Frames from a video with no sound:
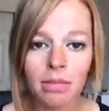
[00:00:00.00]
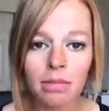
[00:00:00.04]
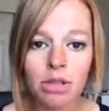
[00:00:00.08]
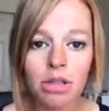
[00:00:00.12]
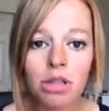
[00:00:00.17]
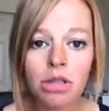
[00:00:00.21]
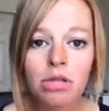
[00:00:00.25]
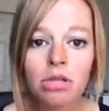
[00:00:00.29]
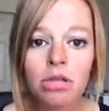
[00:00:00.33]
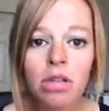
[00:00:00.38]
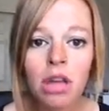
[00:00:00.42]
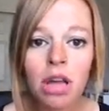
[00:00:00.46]

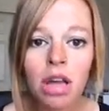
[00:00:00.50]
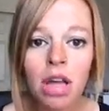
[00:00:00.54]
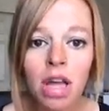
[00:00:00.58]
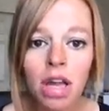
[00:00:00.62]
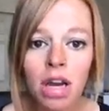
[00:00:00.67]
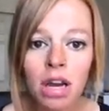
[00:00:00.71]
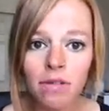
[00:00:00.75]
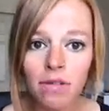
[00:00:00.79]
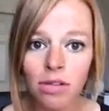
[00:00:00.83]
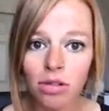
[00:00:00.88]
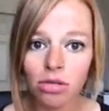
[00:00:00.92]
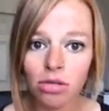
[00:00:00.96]
to the
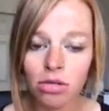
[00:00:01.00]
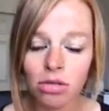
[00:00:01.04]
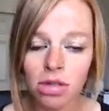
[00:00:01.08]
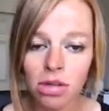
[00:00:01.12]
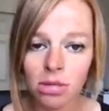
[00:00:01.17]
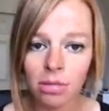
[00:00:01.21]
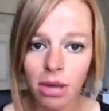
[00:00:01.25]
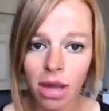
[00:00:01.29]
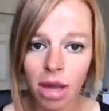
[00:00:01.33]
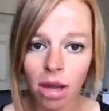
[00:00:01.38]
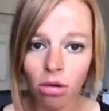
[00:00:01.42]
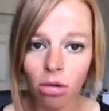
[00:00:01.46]
individuals in
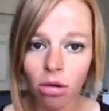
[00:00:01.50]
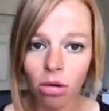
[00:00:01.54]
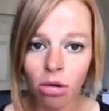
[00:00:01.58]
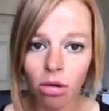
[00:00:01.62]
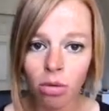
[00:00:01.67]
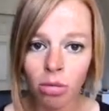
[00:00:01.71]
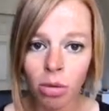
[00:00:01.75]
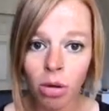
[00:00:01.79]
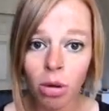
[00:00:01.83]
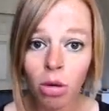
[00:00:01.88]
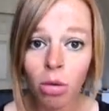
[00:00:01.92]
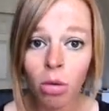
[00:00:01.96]
my
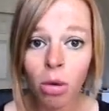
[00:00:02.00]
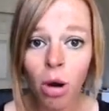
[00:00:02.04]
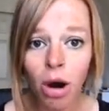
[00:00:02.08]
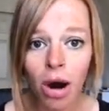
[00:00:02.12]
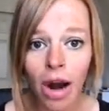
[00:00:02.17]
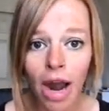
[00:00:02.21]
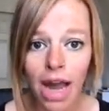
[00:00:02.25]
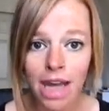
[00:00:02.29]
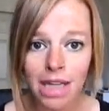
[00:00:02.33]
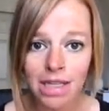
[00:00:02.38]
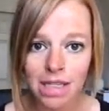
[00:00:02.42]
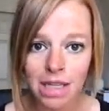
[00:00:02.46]
group who are
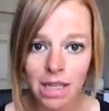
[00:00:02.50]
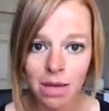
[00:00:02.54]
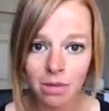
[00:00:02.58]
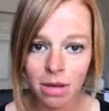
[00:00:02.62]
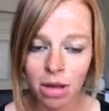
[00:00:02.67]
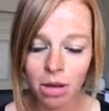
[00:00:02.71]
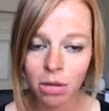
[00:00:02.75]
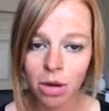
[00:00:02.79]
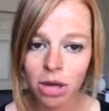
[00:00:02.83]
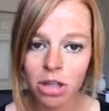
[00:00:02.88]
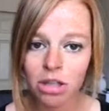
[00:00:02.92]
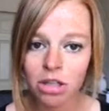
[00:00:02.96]
asking me
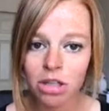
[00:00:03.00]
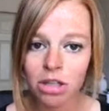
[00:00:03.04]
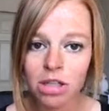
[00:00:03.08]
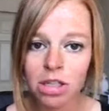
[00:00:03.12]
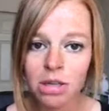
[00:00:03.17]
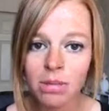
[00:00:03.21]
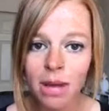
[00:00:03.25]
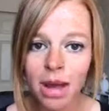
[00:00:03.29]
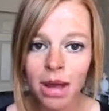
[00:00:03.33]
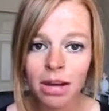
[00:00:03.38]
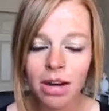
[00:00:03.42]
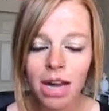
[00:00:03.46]
questions
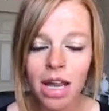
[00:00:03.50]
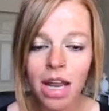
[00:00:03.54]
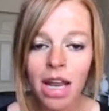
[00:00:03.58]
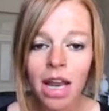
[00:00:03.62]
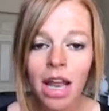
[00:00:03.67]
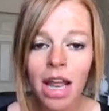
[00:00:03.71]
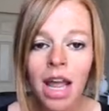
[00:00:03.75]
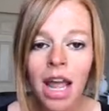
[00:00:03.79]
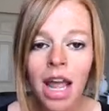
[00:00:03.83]
about it.